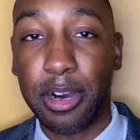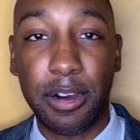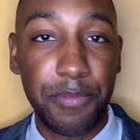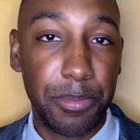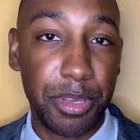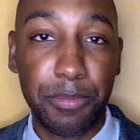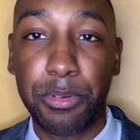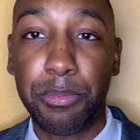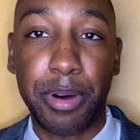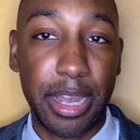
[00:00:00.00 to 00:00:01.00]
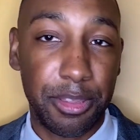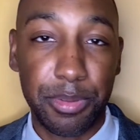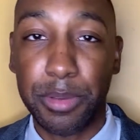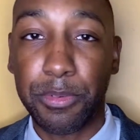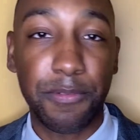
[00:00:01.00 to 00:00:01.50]
Of the people, by the
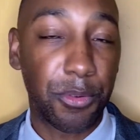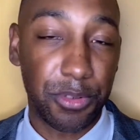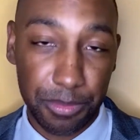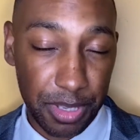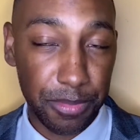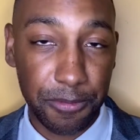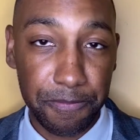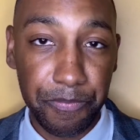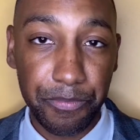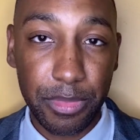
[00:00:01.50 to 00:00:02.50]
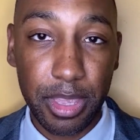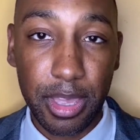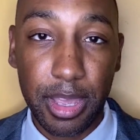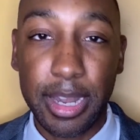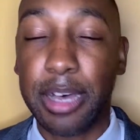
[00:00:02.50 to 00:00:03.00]
people, for the people.
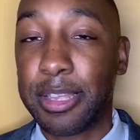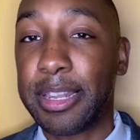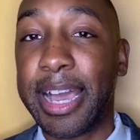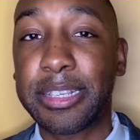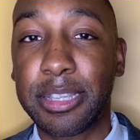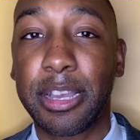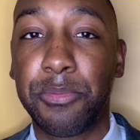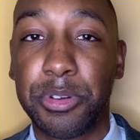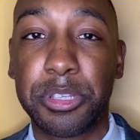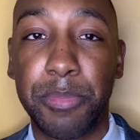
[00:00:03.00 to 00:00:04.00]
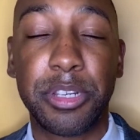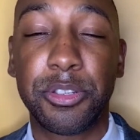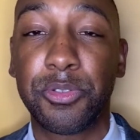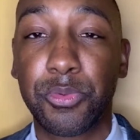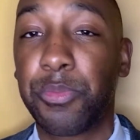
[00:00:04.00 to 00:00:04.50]
Now, the last thing I want to
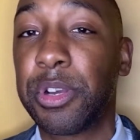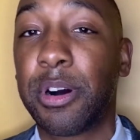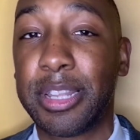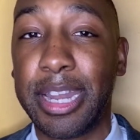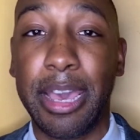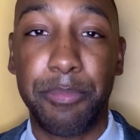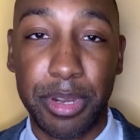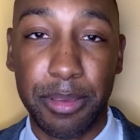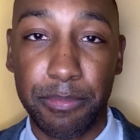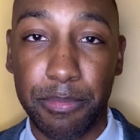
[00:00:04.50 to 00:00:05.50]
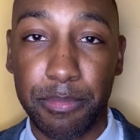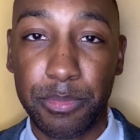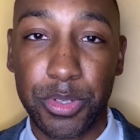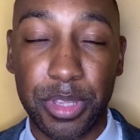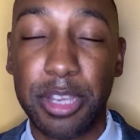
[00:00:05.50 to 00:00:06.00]
mention to you is what we call an eponym.
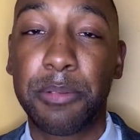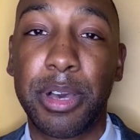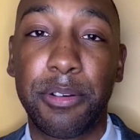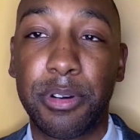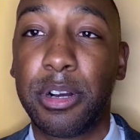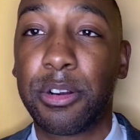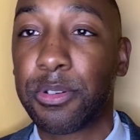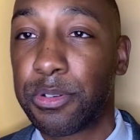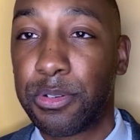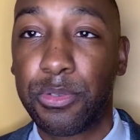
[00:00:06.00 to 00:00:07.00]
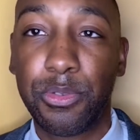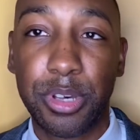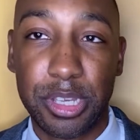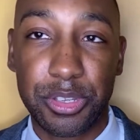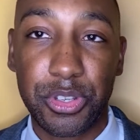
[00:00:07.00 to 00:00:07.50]
So think about a girl who
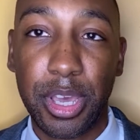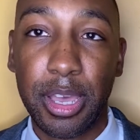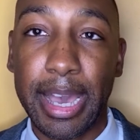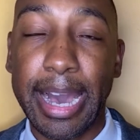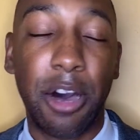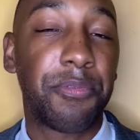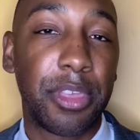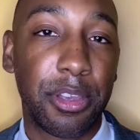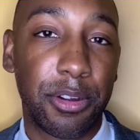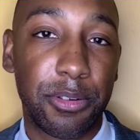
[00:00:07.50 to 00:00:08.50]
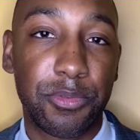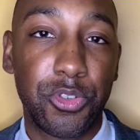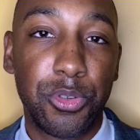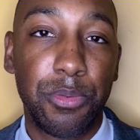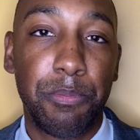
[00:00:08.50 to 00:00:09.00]
is out there
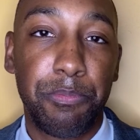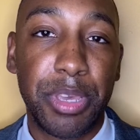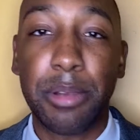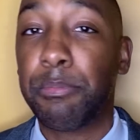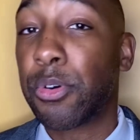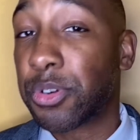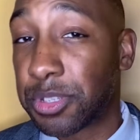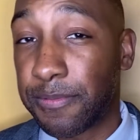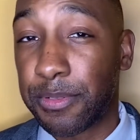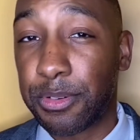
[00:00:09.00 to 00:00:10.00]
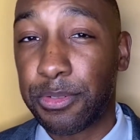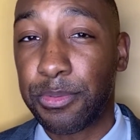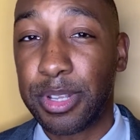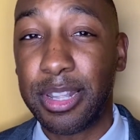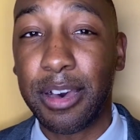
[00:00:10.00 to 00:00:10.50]
being merciful,
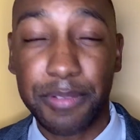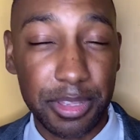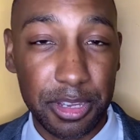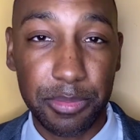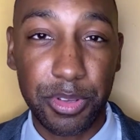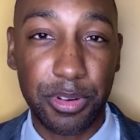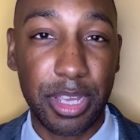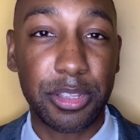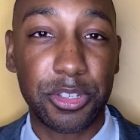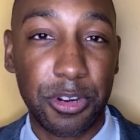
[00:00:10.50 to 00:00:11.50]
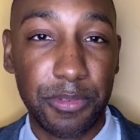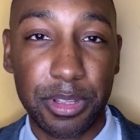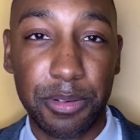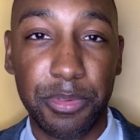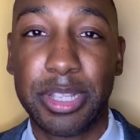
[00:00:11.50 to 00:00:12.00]
loving the community and
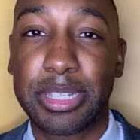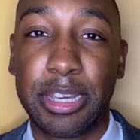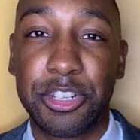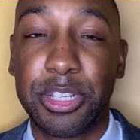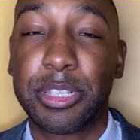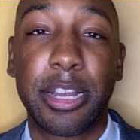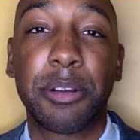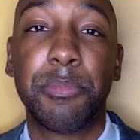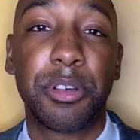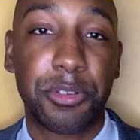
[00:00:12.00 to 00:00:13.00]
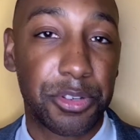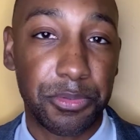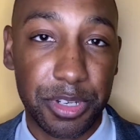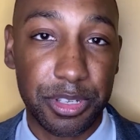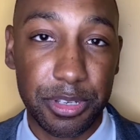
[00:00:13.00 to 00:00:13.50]
serving them. We'd say she's like a Mother
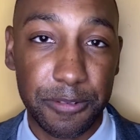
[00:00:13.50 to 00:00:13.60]
Teresa.